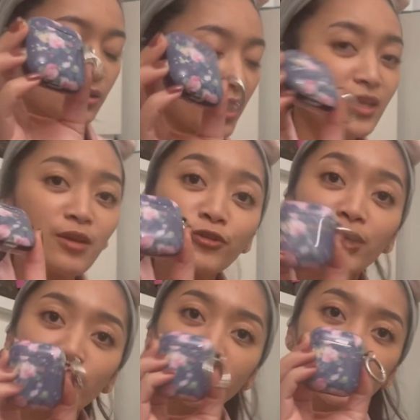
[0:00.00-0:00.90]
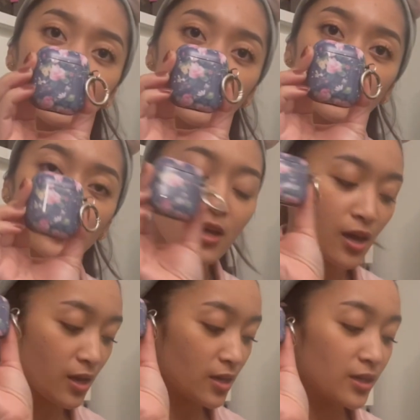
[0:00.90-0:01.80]
I keep forgetting what this is.
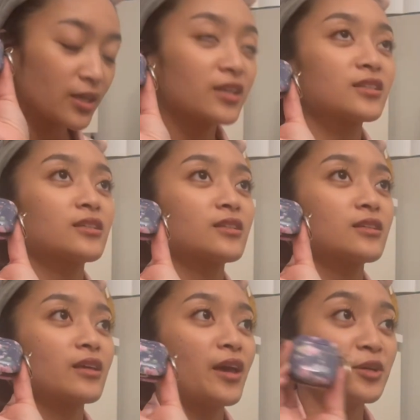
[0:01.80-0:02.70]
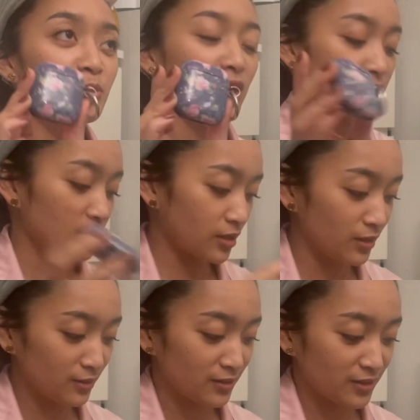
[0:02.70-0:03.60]
AirPods.
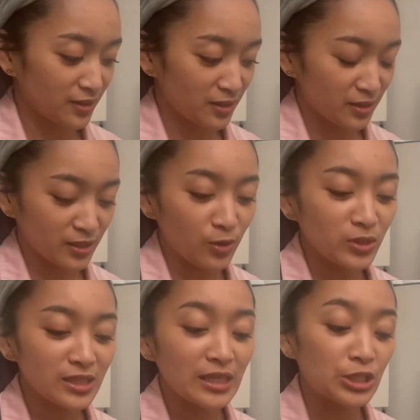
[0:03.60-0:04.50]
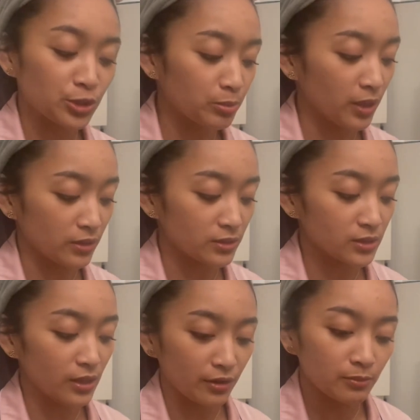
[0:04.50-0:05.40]
Because I don't want to say earpods.
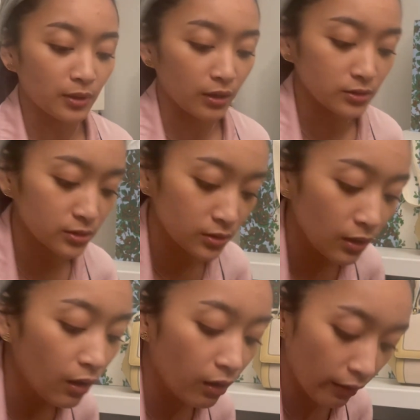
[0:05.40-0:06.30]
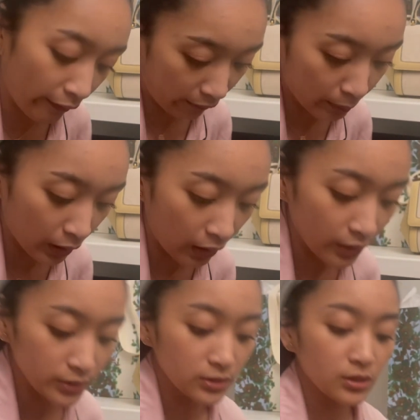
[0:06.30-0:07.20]
It's AirPods.
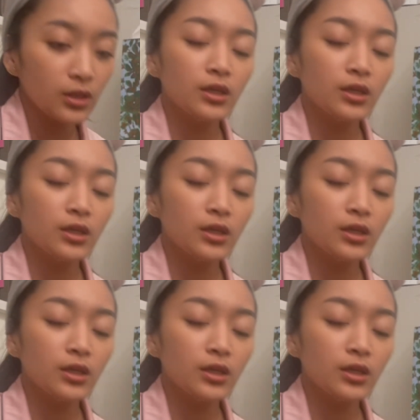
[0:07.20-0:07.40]
AirPods.